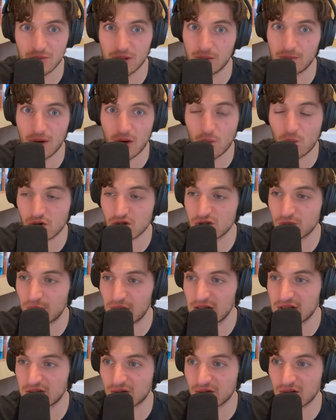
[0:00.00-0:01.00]

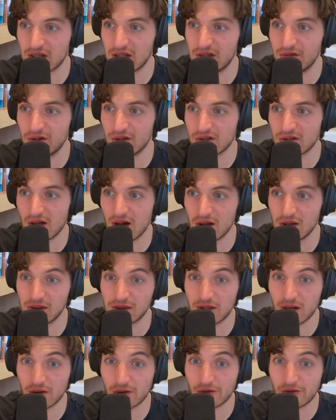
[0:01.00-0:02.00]
workspace, or even
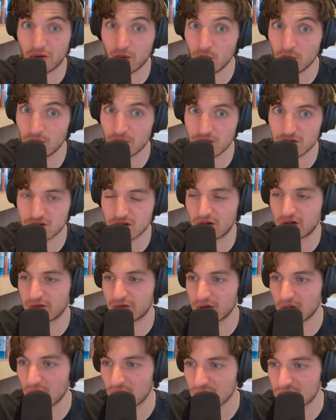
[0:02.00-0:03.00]
entire folders
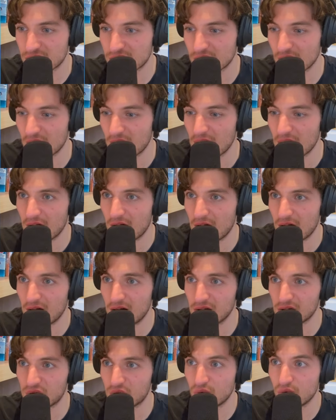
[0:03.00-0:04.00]
of notes
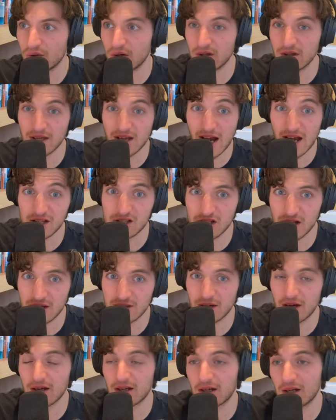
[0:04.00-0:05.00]
to an AI
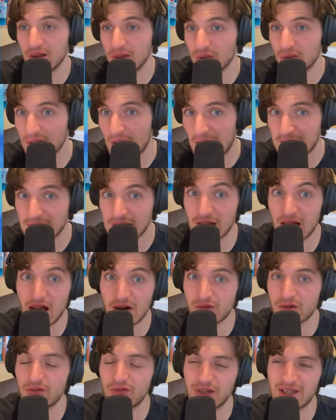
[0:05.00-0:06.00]
chat, I can do that, and
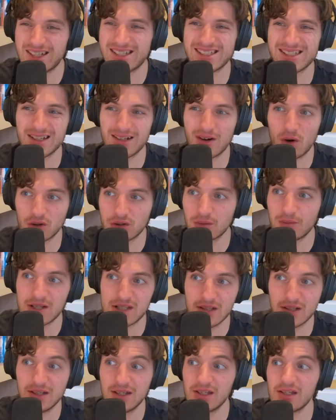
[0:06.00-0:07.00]
everything is
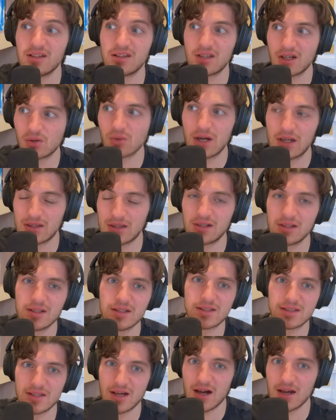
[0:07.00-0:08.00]
automatically integrated
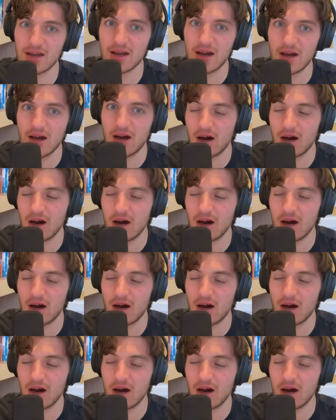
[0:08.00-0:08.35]
inside